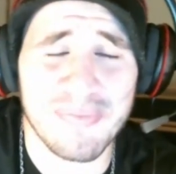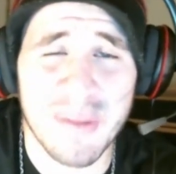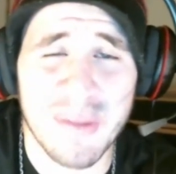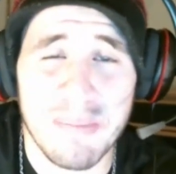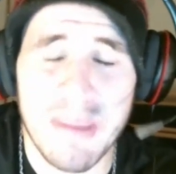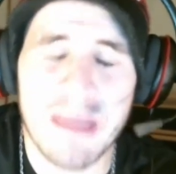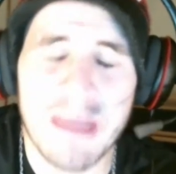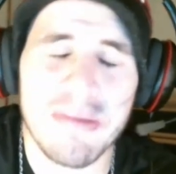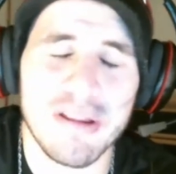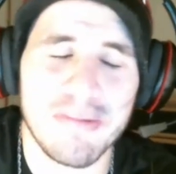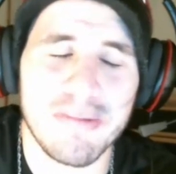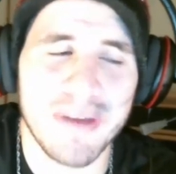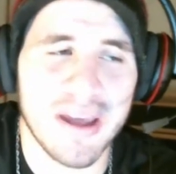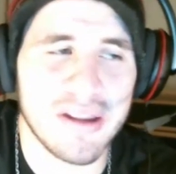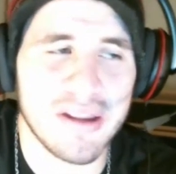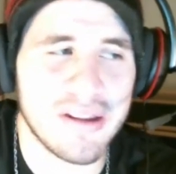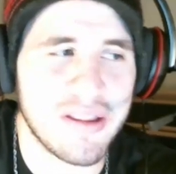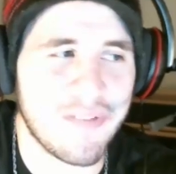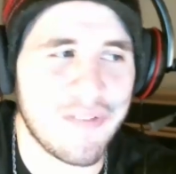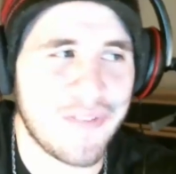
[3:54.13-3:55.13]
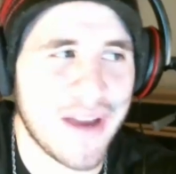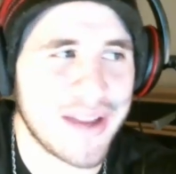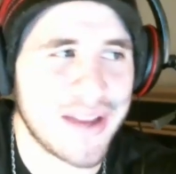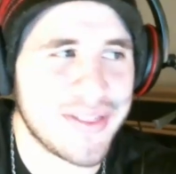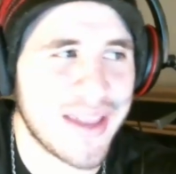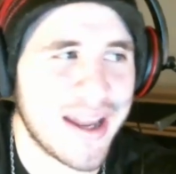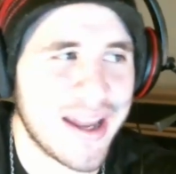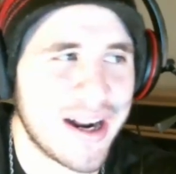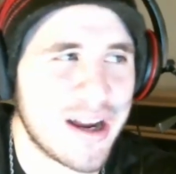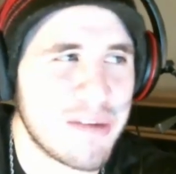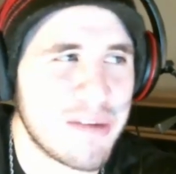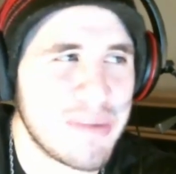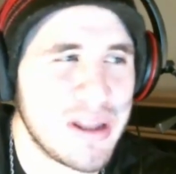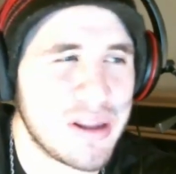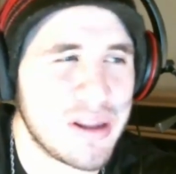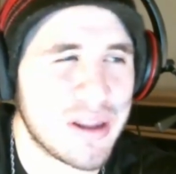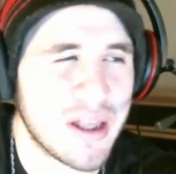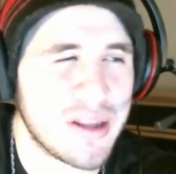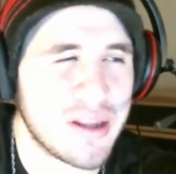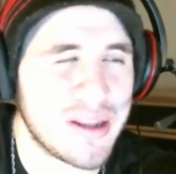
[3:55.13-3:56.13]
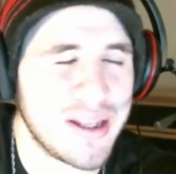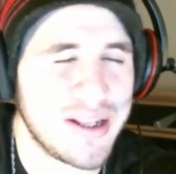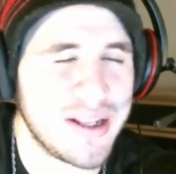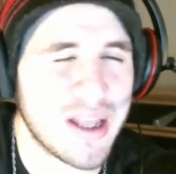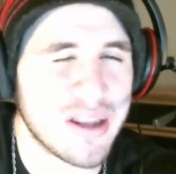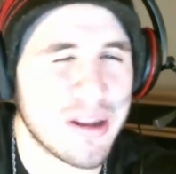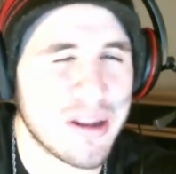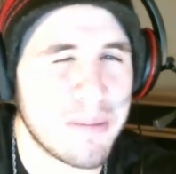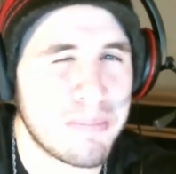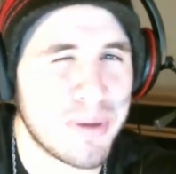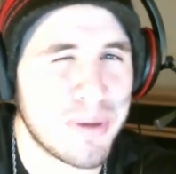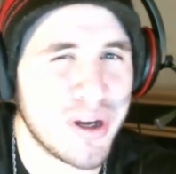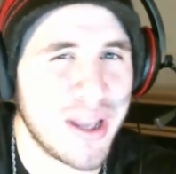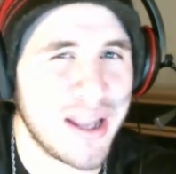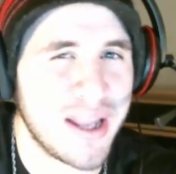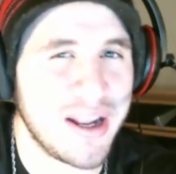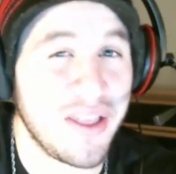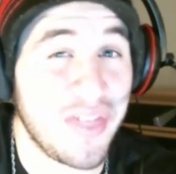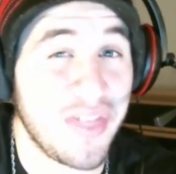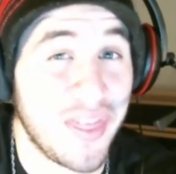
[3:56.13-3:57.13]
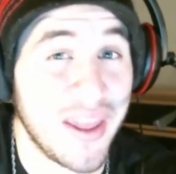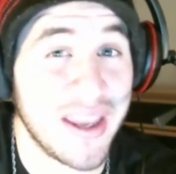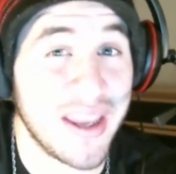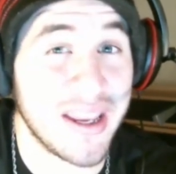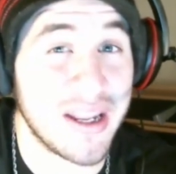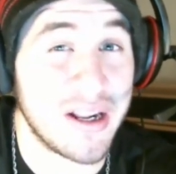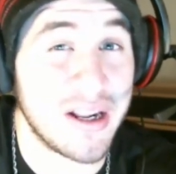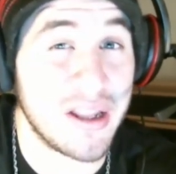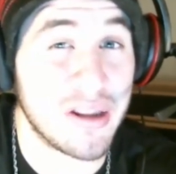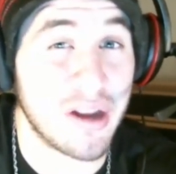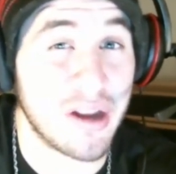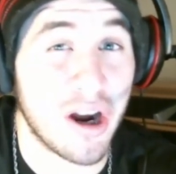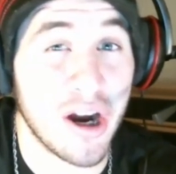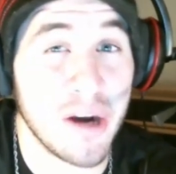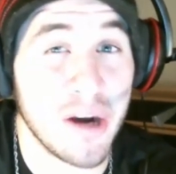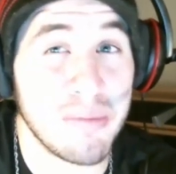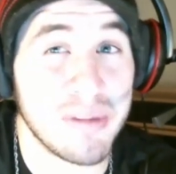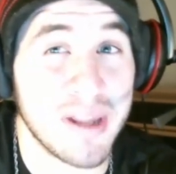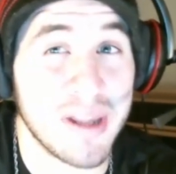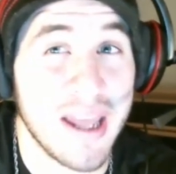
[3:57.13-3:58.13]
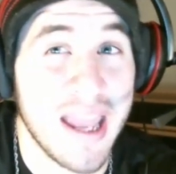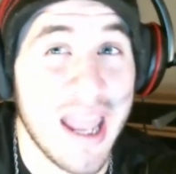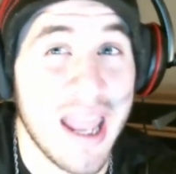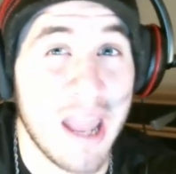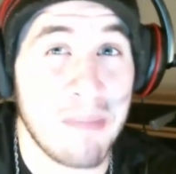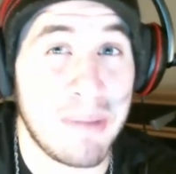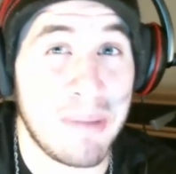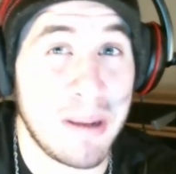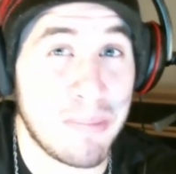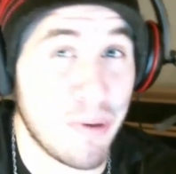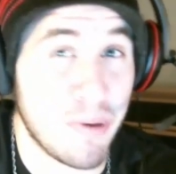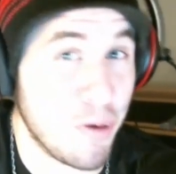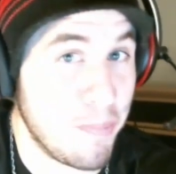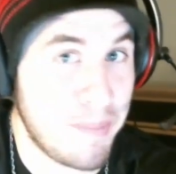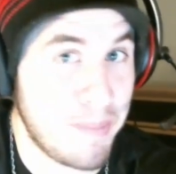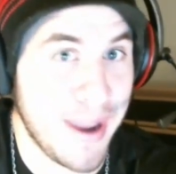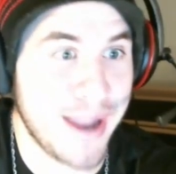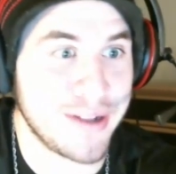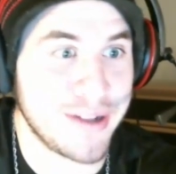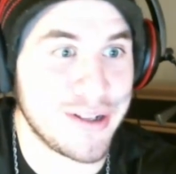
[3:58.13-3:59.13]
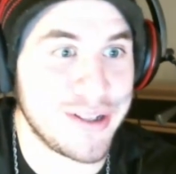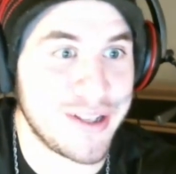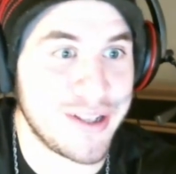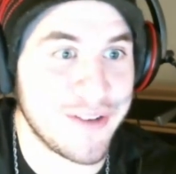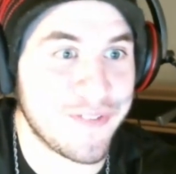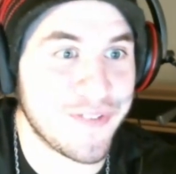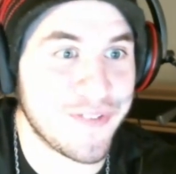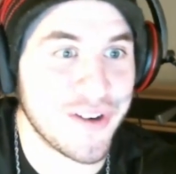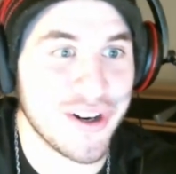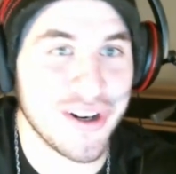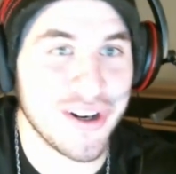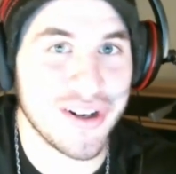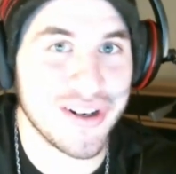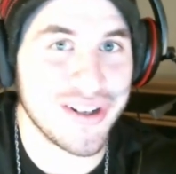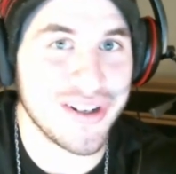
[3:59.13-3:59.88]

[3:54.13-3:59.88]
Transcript: Maybe it's because of the fact that he says he doesn't put anything in his arms, and people beg to differ.